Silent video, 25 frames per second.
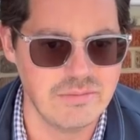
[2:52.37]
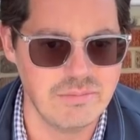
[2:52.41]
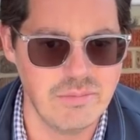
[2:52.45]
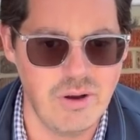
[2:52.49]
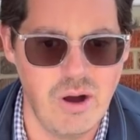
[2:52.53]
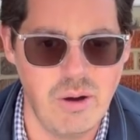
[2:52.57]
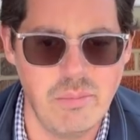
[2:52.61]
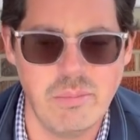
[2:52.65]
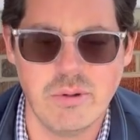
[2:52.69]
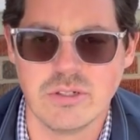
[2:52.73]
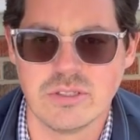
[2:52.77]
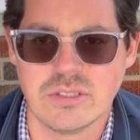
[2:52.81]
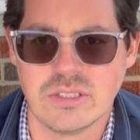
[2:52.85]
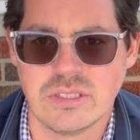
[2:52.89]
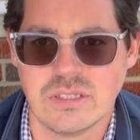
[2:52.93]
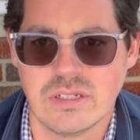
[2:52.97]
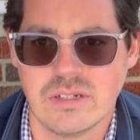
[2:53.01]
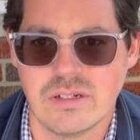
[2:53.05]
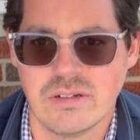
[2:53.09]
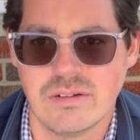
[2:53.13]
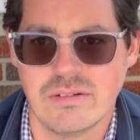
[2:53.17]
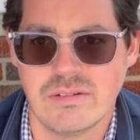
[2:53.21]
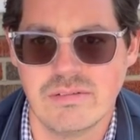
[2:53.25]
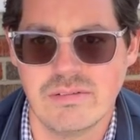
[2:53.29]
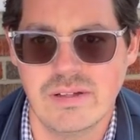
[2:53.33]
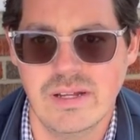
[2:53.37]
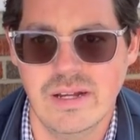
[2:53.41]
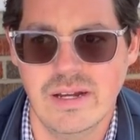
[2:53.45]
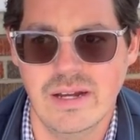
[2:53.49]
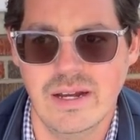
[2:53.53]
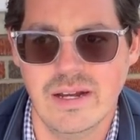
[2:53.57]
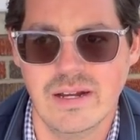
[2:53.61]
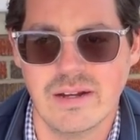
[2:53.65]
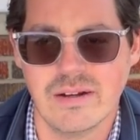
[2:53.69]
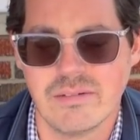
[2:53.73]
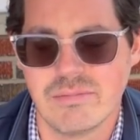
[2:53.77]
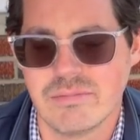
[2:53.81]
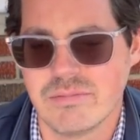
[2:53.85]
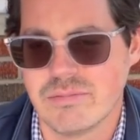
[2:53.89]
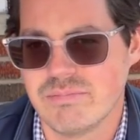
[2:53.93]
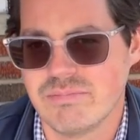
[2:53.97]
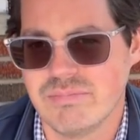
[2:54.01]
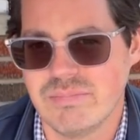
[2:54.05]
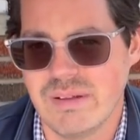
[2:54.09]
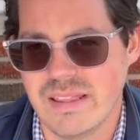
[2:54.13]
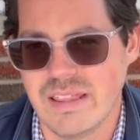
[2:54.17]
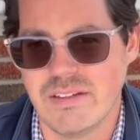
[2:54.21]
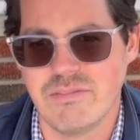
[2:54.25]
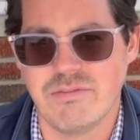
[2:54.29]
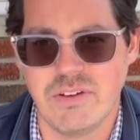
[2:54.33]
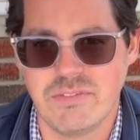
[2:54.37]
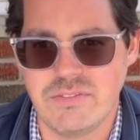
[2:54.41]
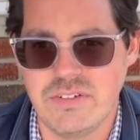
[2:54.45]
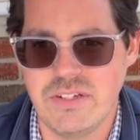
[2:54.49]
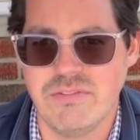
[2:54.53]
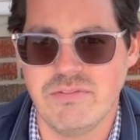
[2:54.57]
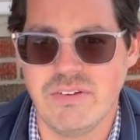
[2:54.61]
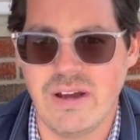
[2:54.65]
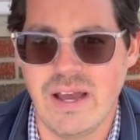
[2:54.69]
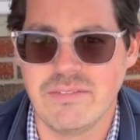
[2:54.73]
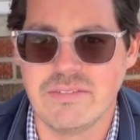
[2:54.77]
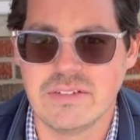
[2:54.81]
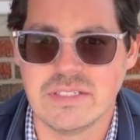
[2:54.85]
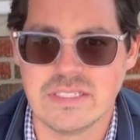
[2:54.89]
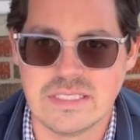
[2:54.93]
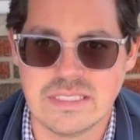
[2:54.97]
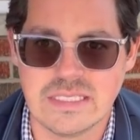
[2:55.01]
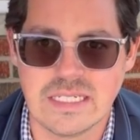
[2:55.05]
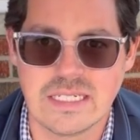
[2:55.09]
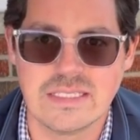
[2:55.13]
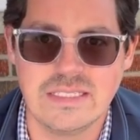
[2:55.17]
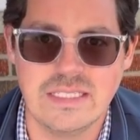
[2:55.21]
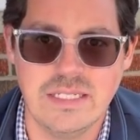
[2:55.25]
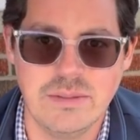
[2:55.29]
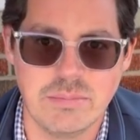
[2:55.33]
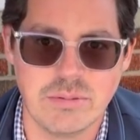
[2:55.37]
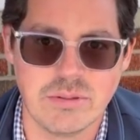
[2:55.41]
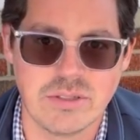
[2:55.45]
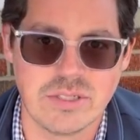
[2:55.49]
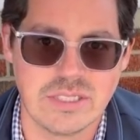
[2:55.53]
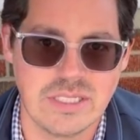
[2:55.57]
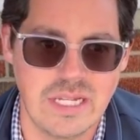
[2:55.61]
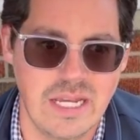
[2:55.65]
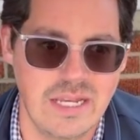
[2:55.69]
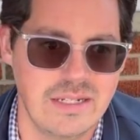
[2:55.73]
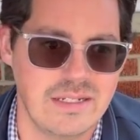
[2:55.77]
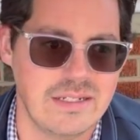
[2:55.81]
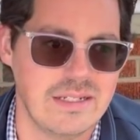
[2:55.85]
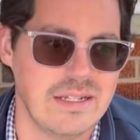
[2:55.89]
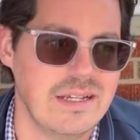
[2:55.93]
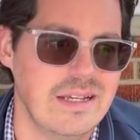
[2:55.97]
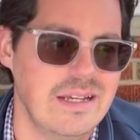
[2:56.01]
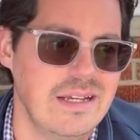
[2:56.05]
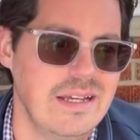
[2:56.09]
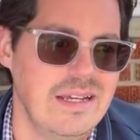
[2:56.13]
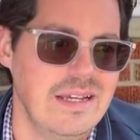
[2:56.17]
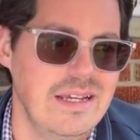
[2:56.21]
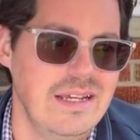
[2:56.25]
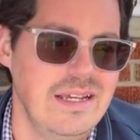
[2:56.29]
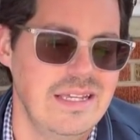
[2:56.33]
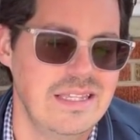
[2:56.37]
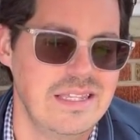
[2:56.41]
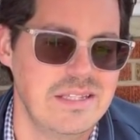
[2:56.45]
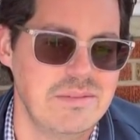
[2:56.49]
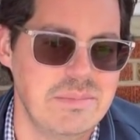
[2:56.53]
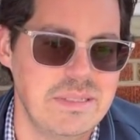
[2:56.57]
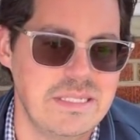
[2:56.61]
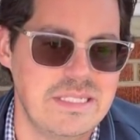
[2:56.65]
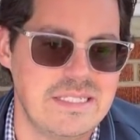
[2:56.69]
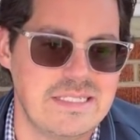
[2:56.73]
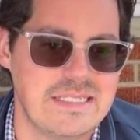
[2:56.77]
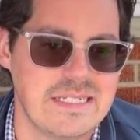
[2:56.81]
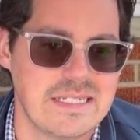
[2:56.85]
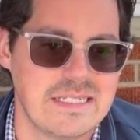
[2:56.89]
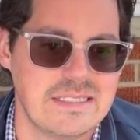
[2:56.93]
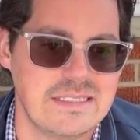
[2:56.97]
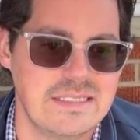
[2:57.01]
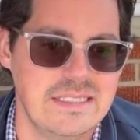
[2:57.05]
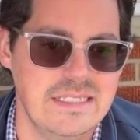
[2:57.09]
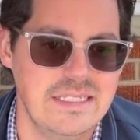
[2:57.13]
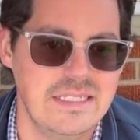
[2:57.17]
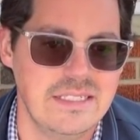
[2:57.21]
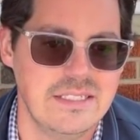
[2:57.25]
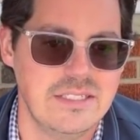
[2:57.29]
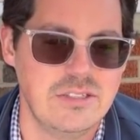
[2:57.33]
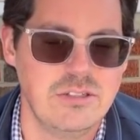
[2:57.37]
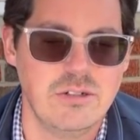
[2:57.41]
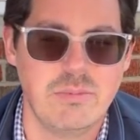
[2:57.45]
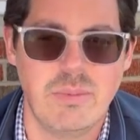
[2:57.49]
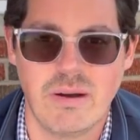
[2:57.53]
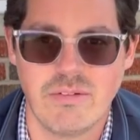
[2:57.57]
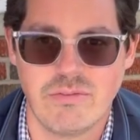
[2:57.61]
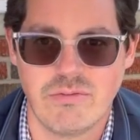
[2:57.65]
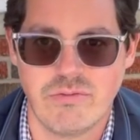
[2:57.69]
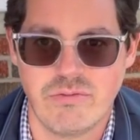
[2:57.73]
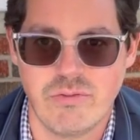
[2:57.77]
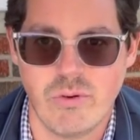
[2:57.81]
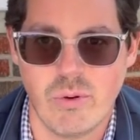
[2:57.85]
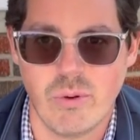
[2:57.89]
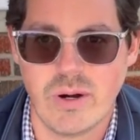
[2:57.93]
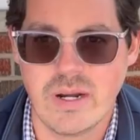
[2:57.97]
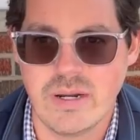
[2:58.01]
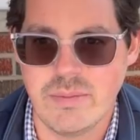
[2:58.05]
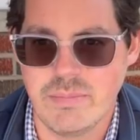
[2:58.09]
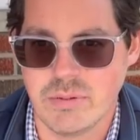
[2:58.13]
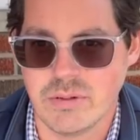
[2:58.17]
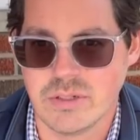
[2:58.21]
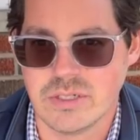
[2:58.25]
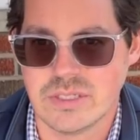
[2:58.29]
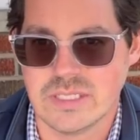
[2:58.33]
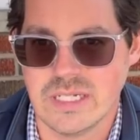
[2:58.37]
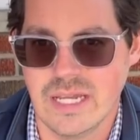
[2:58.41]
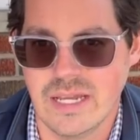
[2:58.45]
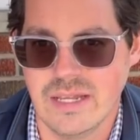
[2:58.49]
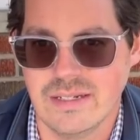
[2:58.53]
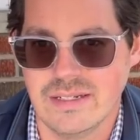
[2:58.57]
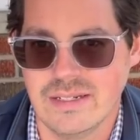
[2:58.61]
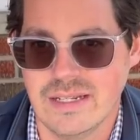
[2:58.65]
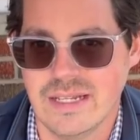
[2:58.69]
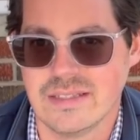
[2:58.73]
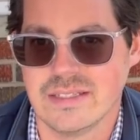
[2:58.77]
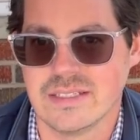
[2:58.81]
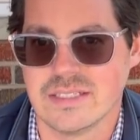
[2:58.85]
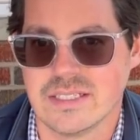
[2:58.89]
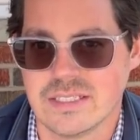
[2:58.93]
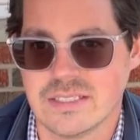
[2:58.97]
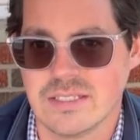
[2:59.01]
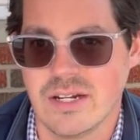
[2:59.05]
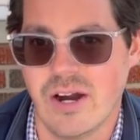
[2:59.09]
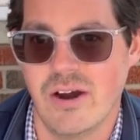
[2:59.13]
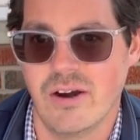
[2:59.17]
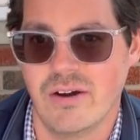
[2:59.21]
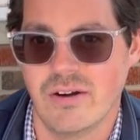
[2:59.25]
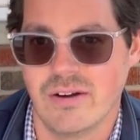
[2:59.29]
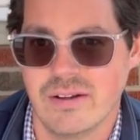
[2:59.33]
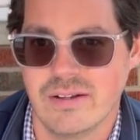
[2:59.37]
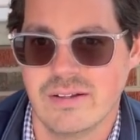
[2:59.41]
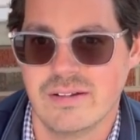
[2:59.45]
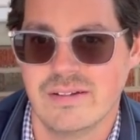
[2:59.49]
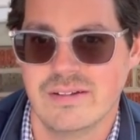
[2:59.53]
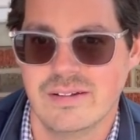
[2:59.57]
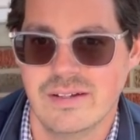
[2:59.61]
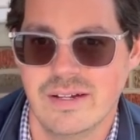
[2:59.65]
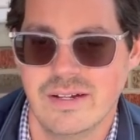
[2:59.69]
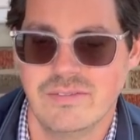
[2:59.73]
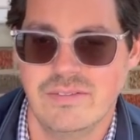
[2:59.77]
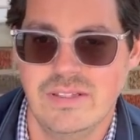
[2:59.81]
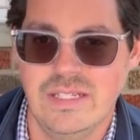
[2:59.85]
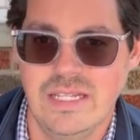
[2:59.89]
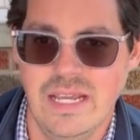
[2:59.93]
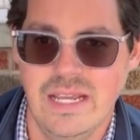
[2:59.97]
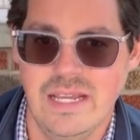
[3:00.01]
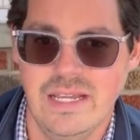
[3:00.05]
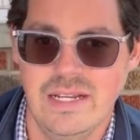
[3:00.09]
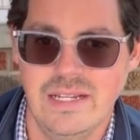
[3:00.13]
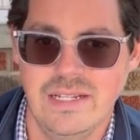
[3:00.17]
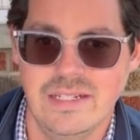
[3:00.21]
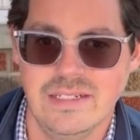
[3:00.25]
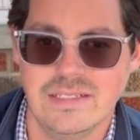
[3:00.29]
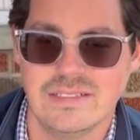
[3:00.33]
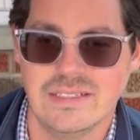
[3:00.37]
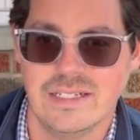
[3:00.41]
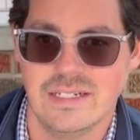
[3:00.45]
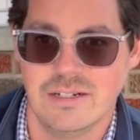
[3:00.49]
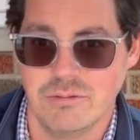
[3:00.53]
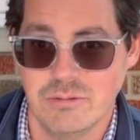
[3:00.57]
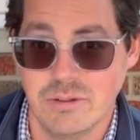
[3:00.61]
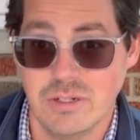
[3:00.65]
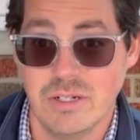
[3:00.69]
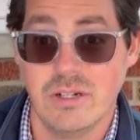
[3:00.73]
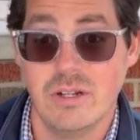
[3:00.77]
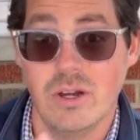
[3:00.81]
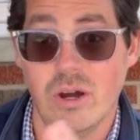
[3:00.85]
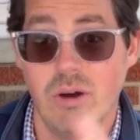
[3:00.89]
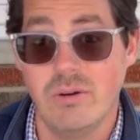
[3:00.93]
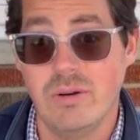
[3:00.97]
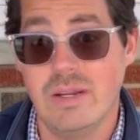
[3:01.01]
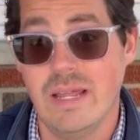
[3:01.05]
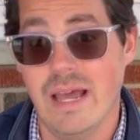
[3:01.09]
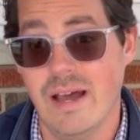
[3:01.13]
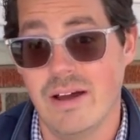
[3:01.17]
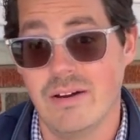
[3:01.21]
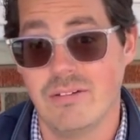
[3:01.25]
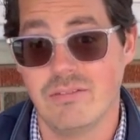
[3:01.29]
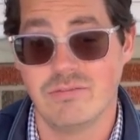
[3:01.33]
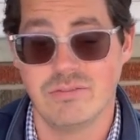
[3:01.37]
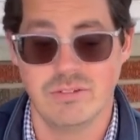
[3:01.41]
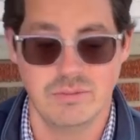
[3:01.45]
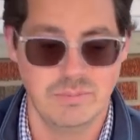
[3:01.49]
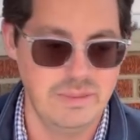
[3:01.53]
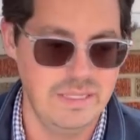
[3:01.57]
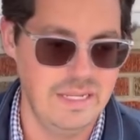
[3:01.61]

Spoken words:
almost I think 55 to 60% in the mid-60s to about 40% at the start of the 80s, and it would go down from